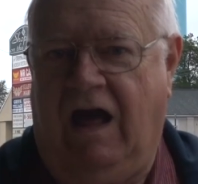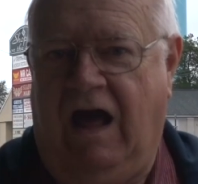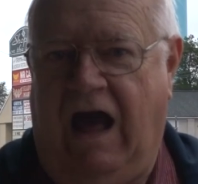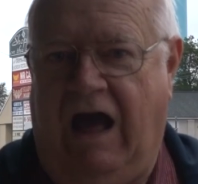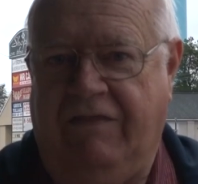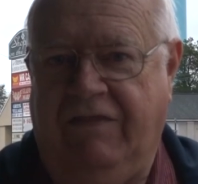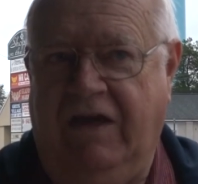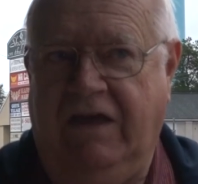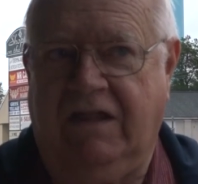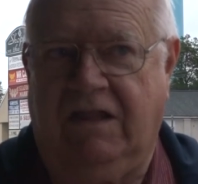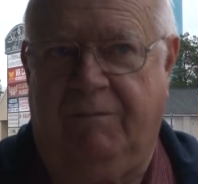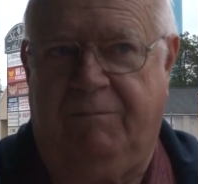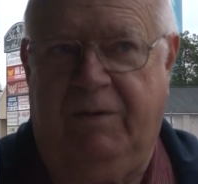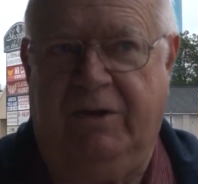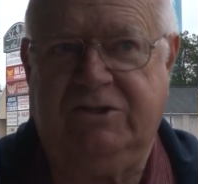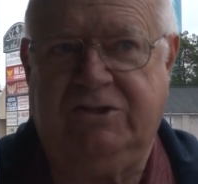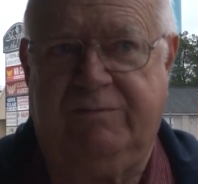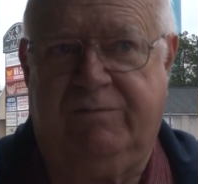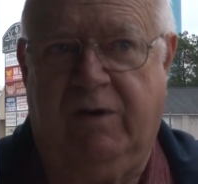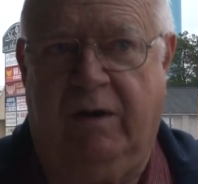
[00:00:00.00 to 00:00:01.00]
I think the
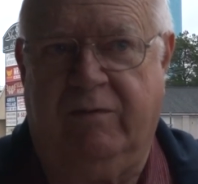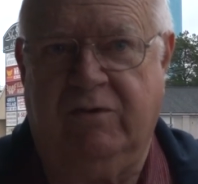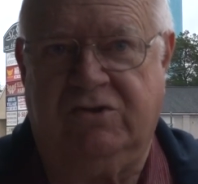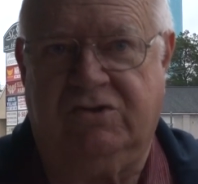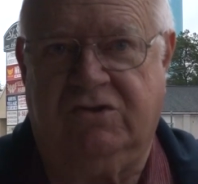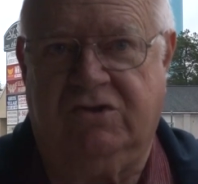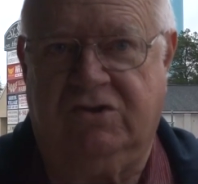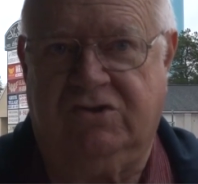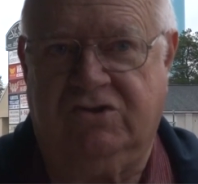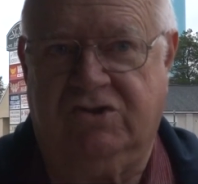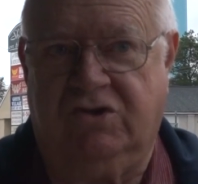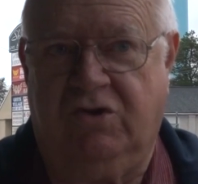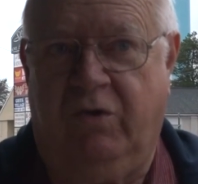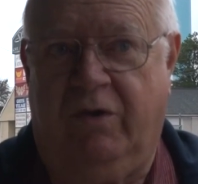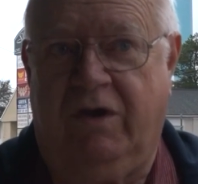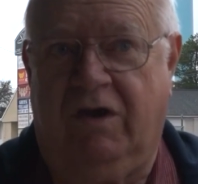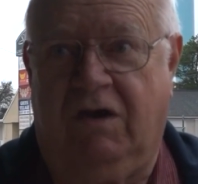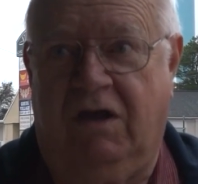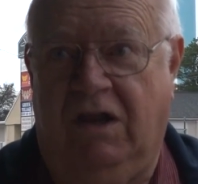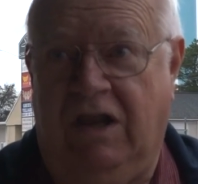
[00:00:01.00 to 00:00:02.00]
police department is
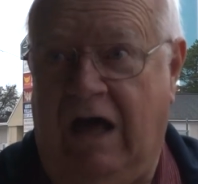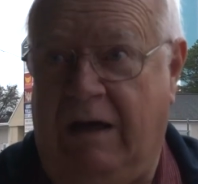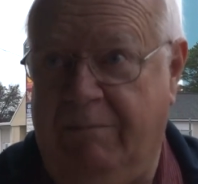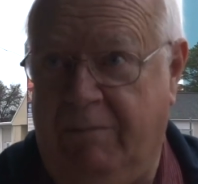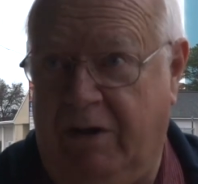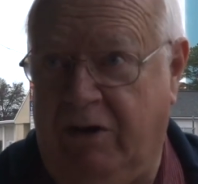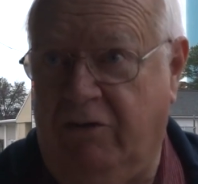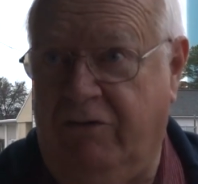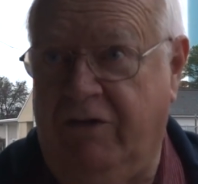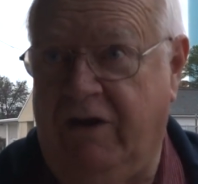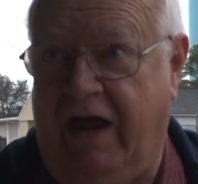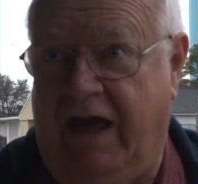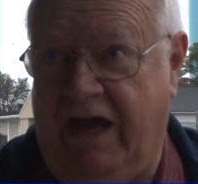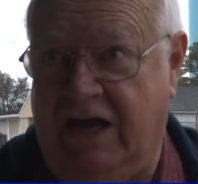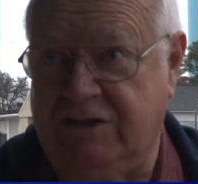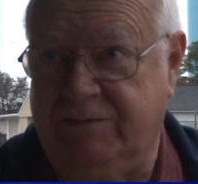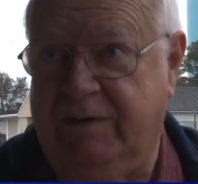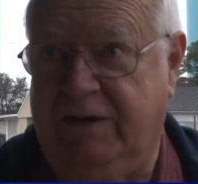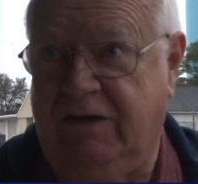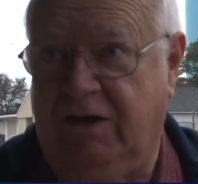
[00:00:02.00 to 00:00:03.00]
doing a lot better than it
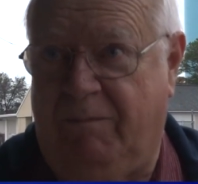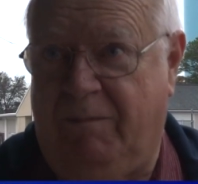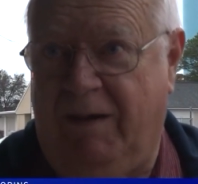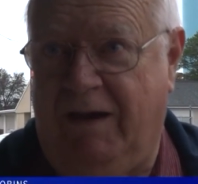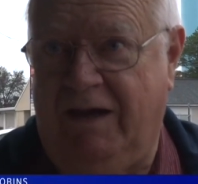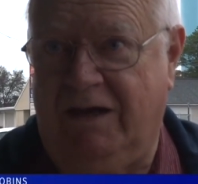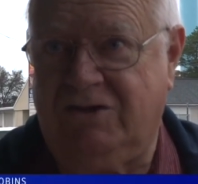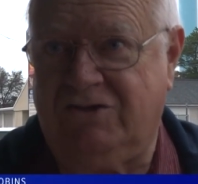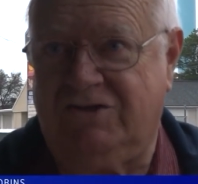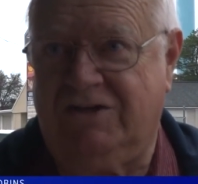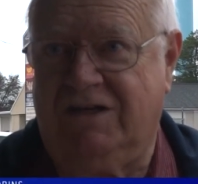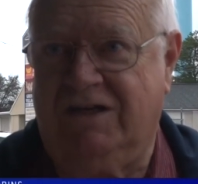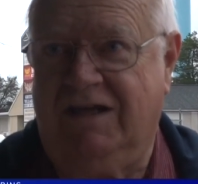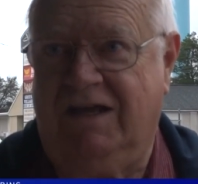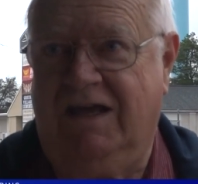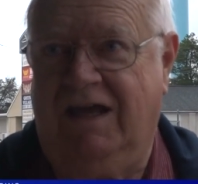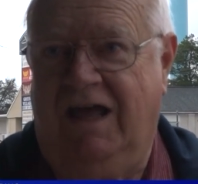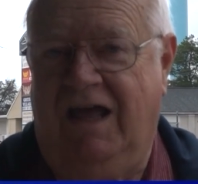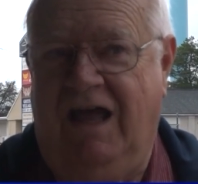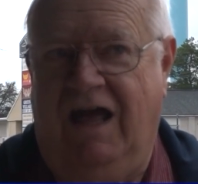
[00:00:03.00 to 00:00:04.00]
has been in the past.
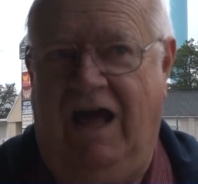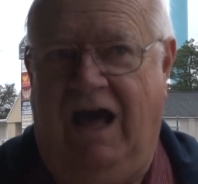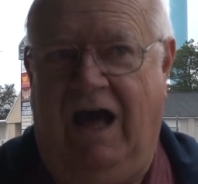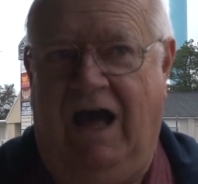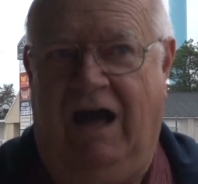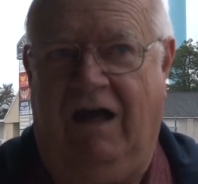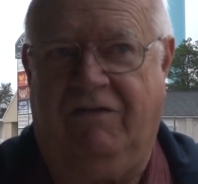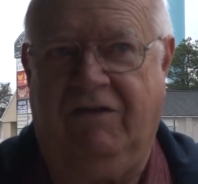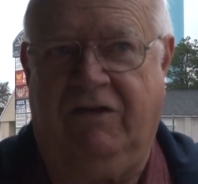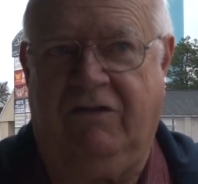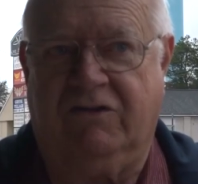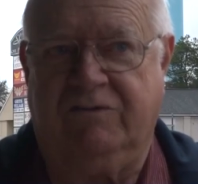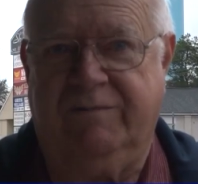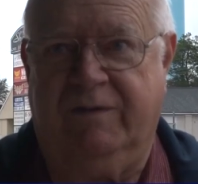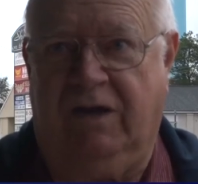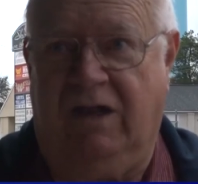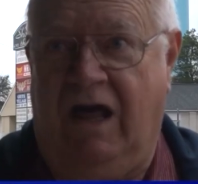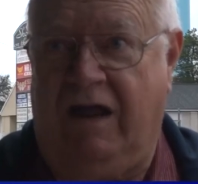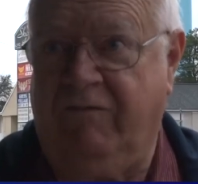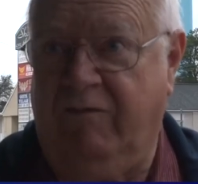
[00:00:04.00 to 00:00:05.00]
I think there's
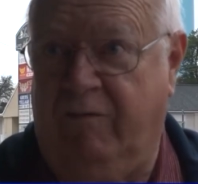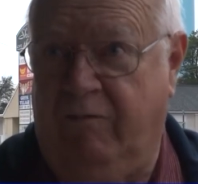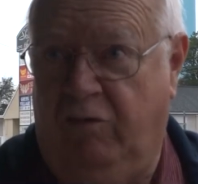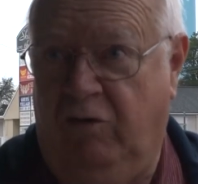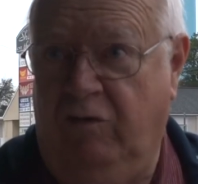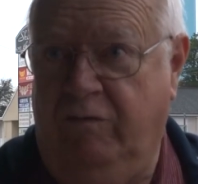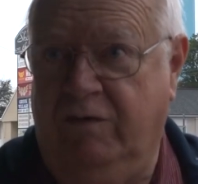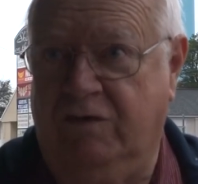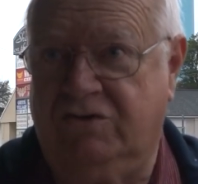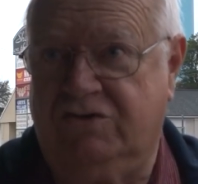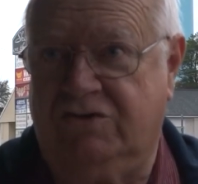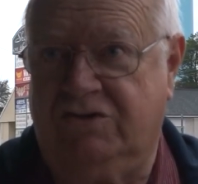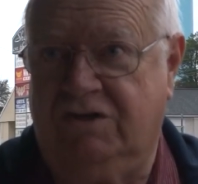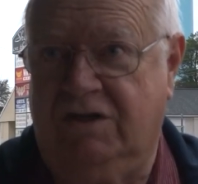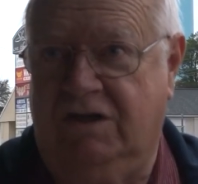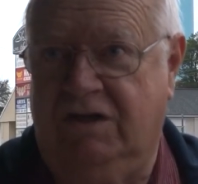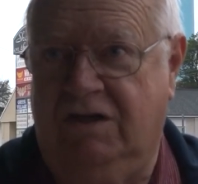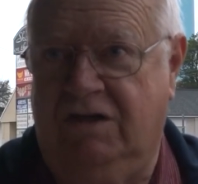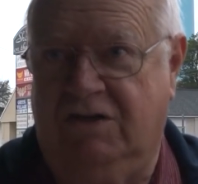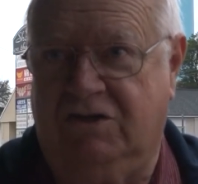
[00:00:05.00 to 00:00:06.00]
been a lot of improvements
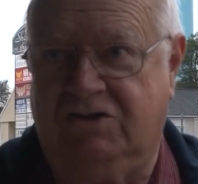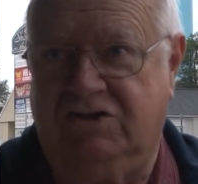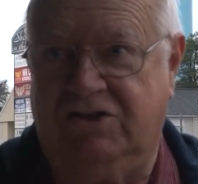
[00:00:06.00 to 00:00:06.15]
in the